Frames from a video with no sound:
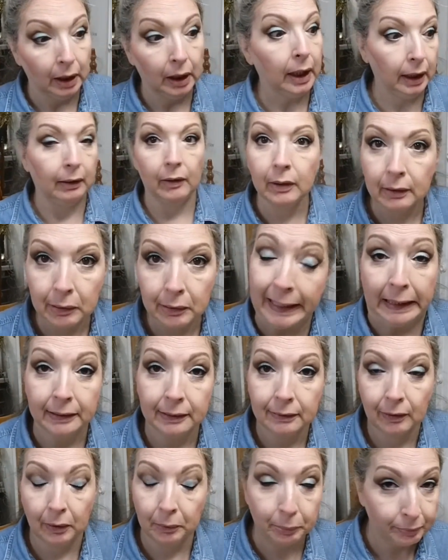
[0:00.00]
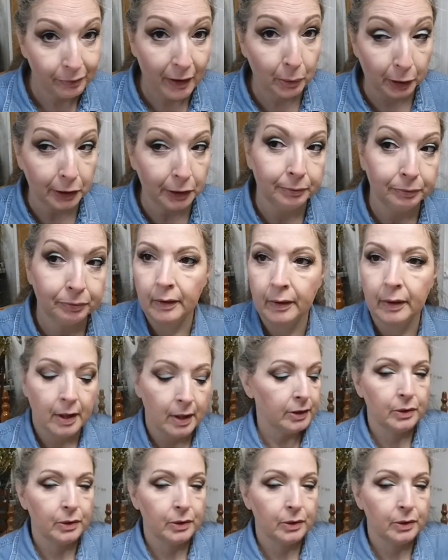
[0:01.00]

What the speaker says: Anyways, yeah, so that's what we're going to do. So